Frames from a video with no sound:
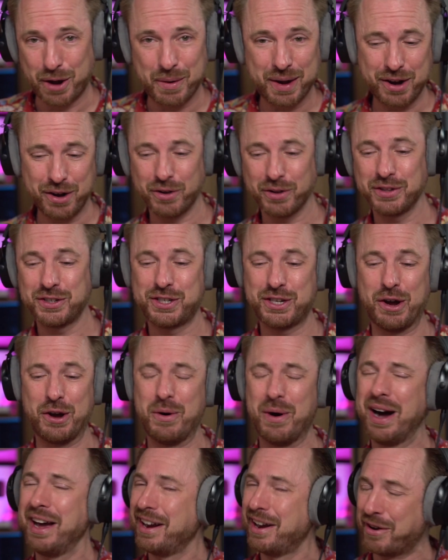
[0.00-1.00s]
going on,
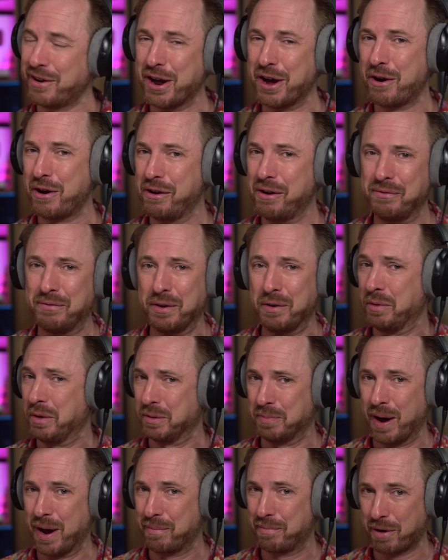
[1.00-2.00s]
so I don't know if it
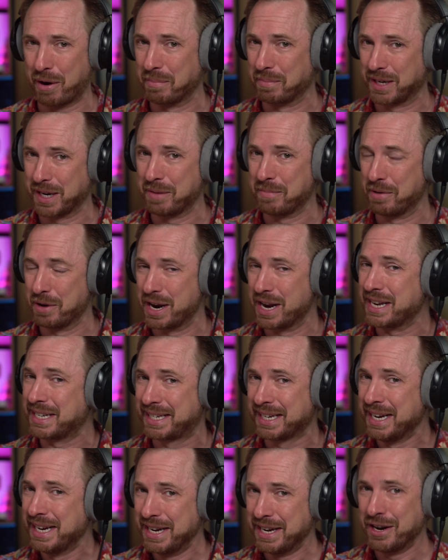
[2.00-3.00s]
was my prompting, but
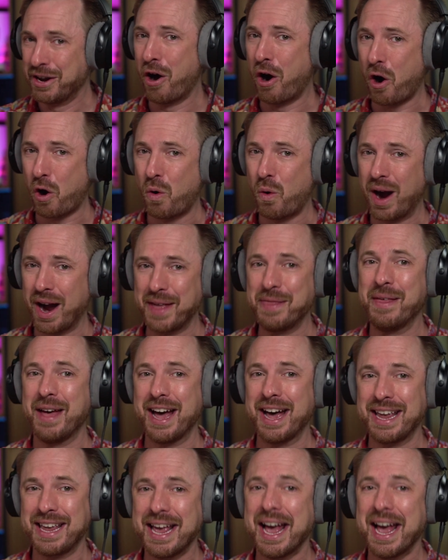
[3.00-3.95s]
it's not quite there